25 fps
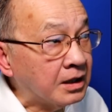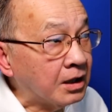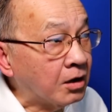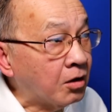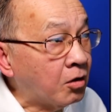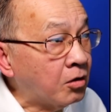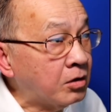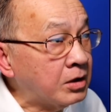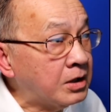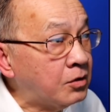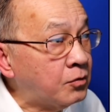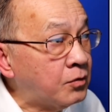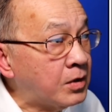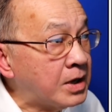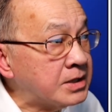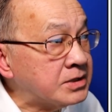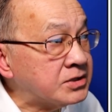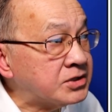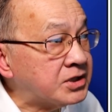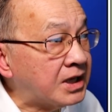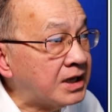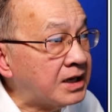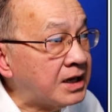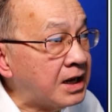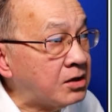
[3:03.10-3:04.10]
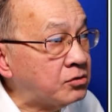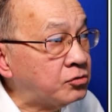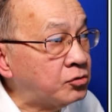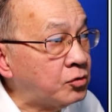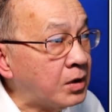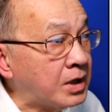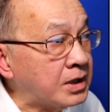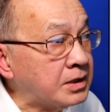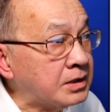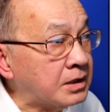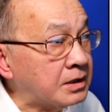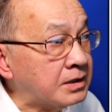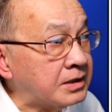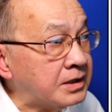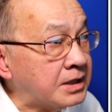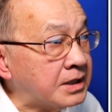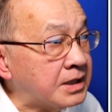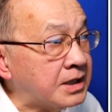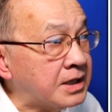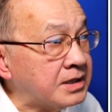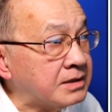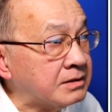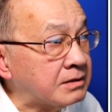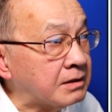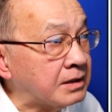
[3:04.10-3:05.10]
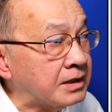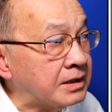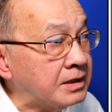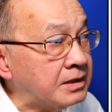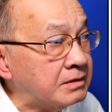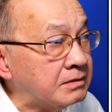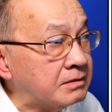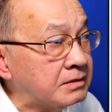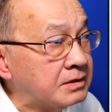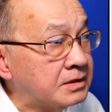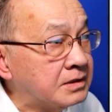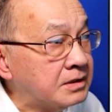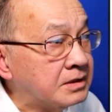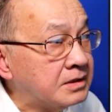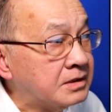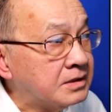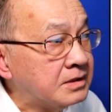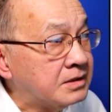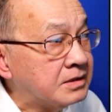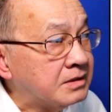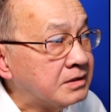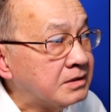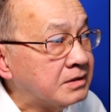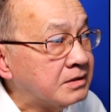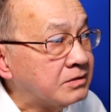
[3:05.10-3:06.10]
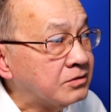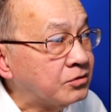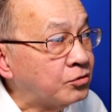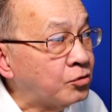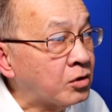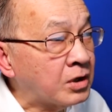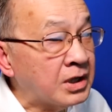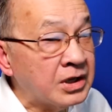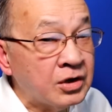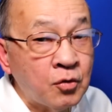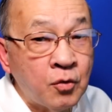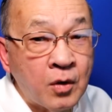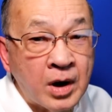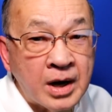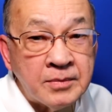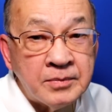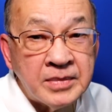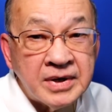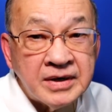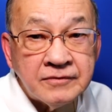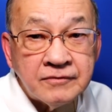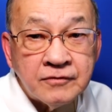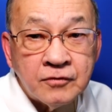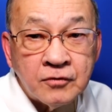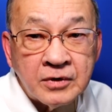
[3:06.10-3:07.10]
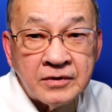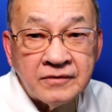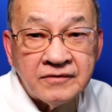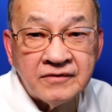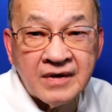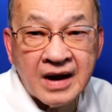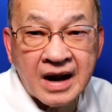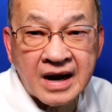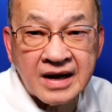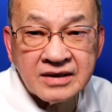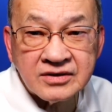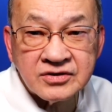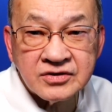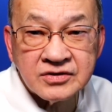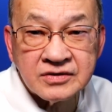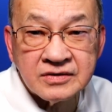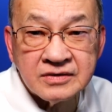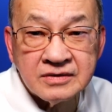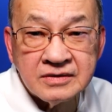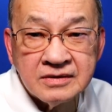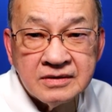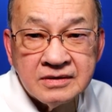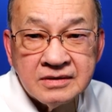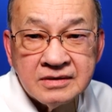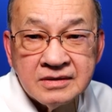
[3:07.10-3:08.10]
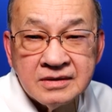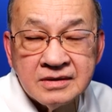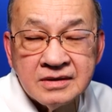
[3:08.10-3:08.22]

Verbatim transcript: The only ones allowed to enter the country, no requirement for vax,